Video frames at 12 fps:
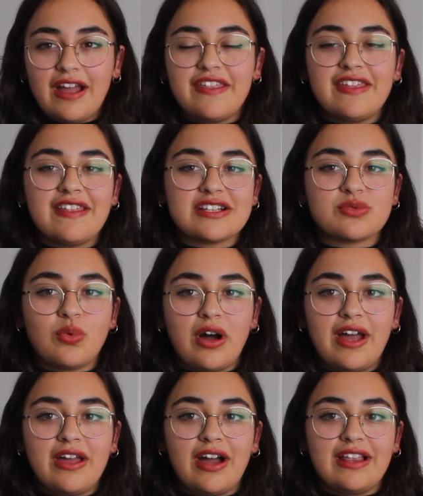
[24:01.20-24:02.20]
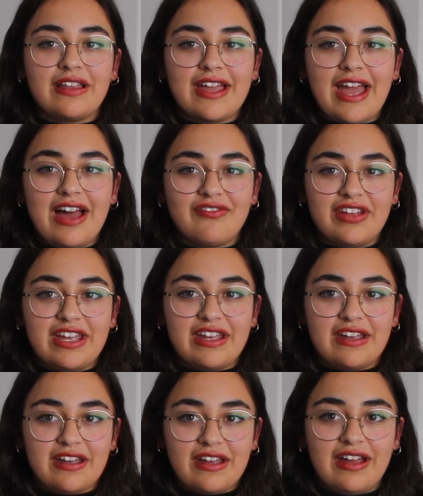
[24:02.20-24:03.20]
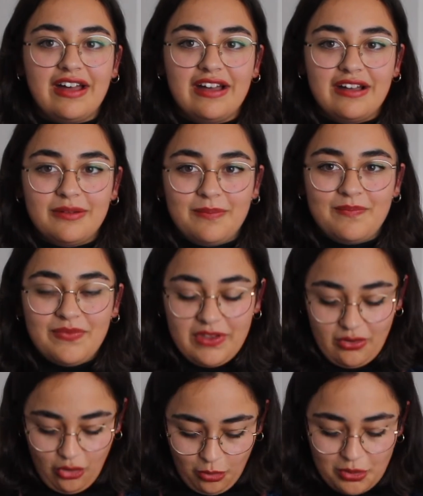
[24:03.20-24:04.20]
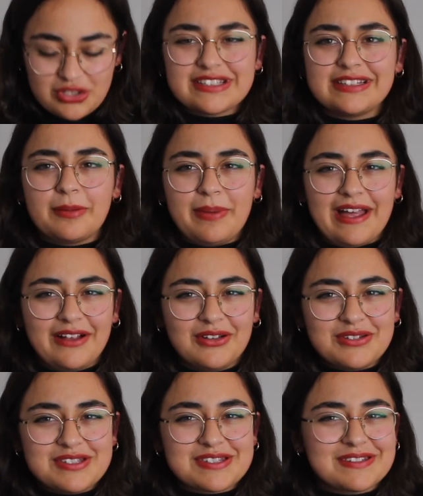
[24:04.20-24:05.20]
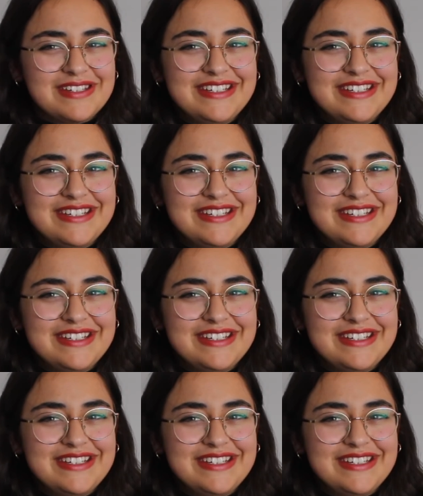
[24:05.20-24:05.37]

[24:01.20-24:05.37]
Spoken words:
I think that's why I like having almost lapels.